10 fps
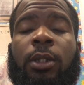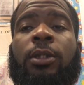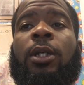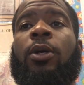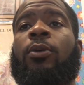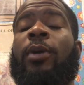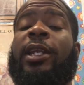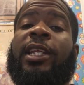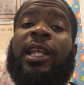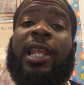So,
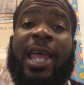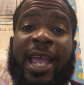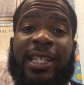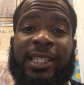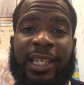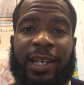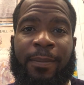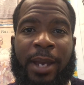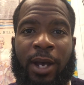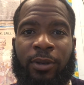and then the last thing
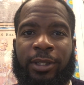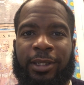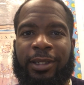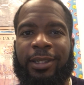about